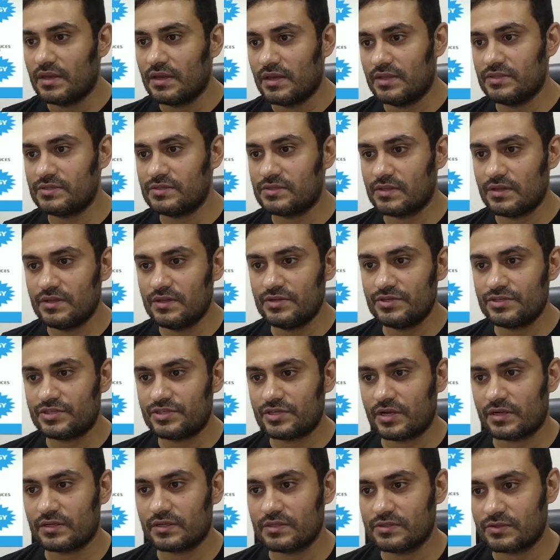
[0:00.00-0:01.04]
Insulin
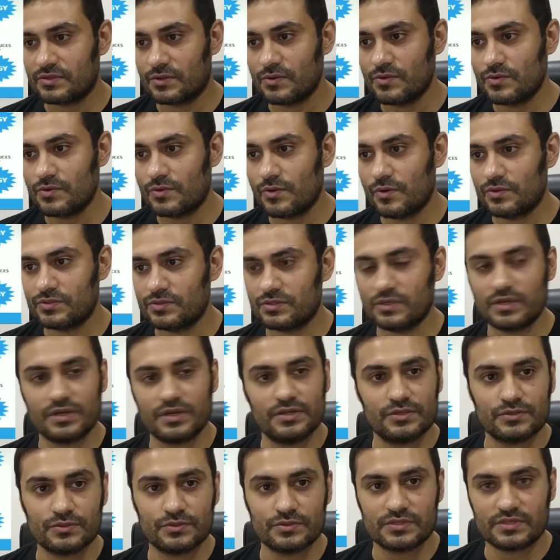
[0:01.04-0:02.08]
shuttles glucose
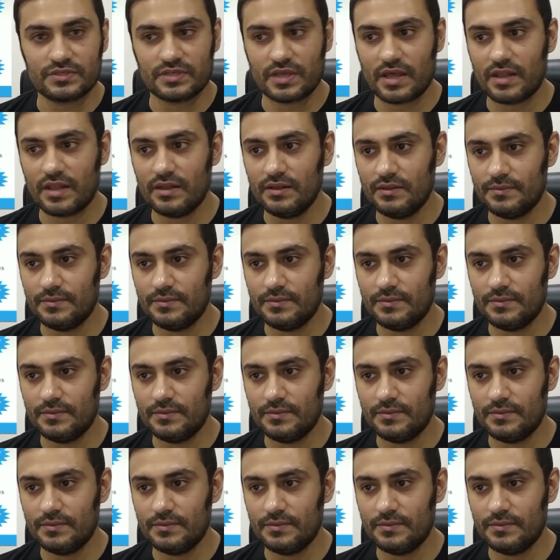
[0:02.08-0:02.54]
into cell.